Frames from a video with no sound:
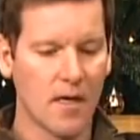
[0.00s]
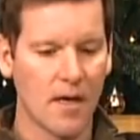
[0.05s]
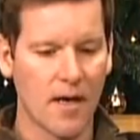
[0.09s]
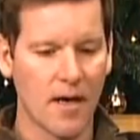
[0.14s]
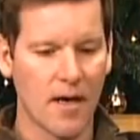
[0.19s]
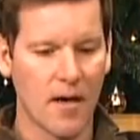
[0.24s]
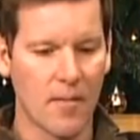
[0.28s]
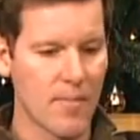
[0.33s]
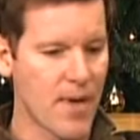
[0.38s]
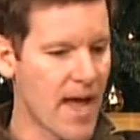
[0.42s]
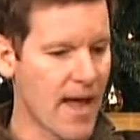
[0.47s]

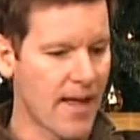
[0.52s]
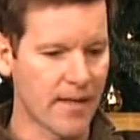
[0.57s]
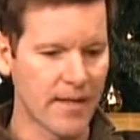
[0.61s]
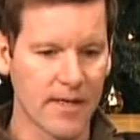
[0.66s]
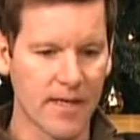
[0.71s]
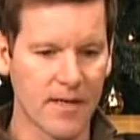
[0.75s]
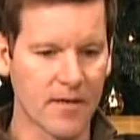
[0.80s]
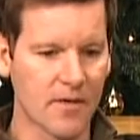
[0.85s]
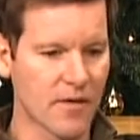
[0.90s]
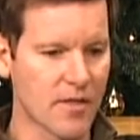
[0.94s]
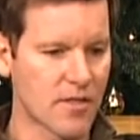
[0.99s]
Uh, band
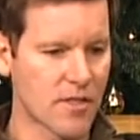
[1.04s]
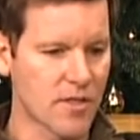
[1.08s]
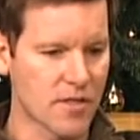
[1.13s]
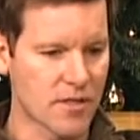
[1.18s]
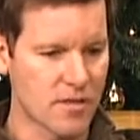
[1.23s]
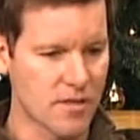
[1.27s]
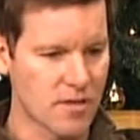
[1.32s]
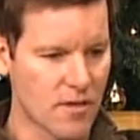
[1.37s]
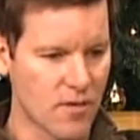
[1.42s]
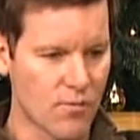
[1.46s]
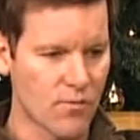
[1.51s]
leader and
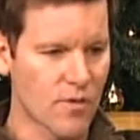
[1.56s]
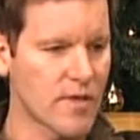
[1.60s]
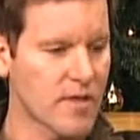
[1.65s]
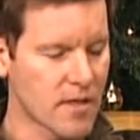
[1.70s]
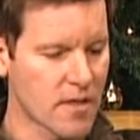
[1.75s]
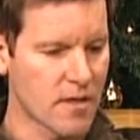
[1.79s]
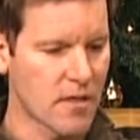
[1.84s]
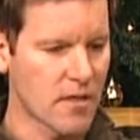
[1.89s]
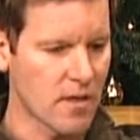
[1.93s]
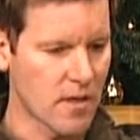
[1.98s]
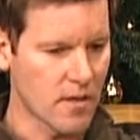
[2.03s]
just you know
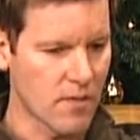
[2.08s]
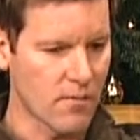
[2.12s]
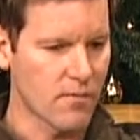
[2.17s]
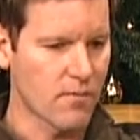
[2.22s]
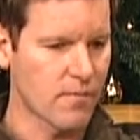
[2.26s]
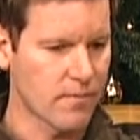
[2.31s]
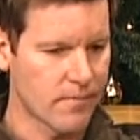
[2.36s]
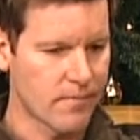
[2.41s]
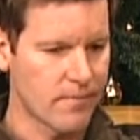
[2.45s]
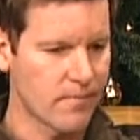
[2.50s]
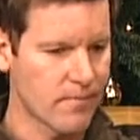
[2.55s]
really uh,
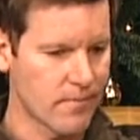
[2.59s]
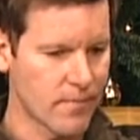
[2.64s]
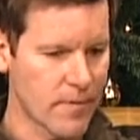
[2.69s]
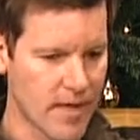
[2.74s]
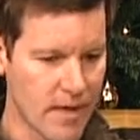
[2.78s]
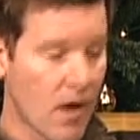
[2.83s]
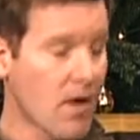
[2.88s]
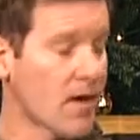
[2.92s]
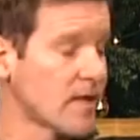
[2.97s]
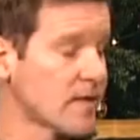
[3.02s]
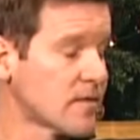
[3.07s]

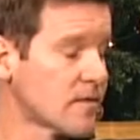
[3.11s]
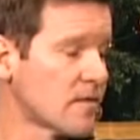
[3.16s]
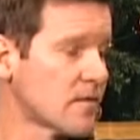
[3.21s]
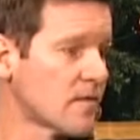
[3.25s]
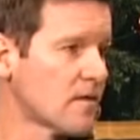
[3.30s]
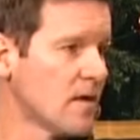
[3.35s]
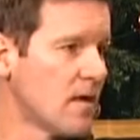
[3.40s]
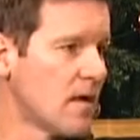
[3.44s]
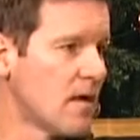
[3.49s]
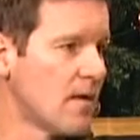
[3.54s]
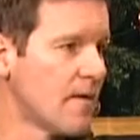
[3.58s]
an artist.
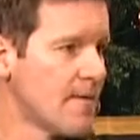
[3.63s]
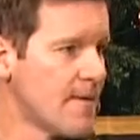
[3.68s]
And they uh, do